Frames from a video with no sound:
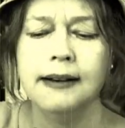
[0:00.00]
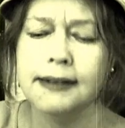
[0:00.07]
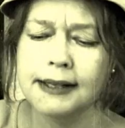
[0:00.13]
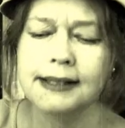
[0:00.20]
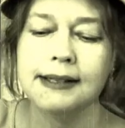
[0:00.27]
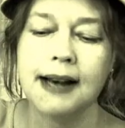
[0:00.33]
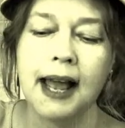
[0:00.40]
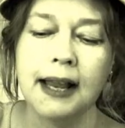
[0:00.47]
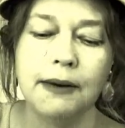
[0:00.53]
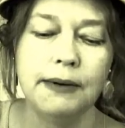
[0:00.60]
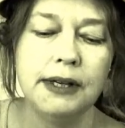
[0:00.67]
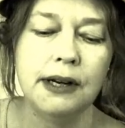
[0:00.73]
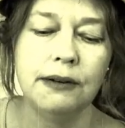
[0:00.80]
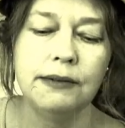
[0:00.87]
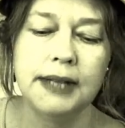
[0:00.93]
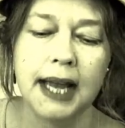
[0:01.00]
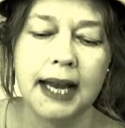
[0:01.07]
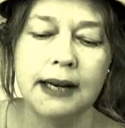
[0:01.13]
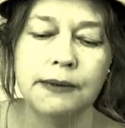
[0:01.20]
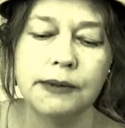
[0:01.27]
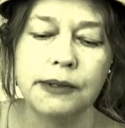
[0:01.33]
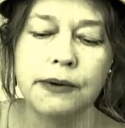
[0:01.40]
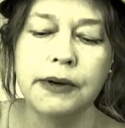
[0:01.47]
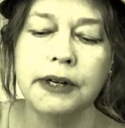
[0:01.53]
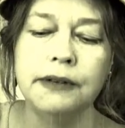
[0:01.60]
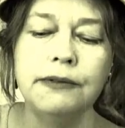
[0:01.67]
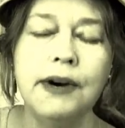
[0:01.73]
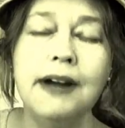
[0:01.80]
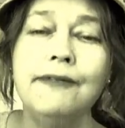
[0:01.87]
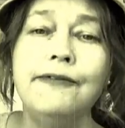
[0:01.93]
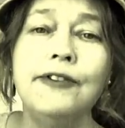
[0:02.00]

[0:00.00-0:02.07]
just like when your daddy was going to run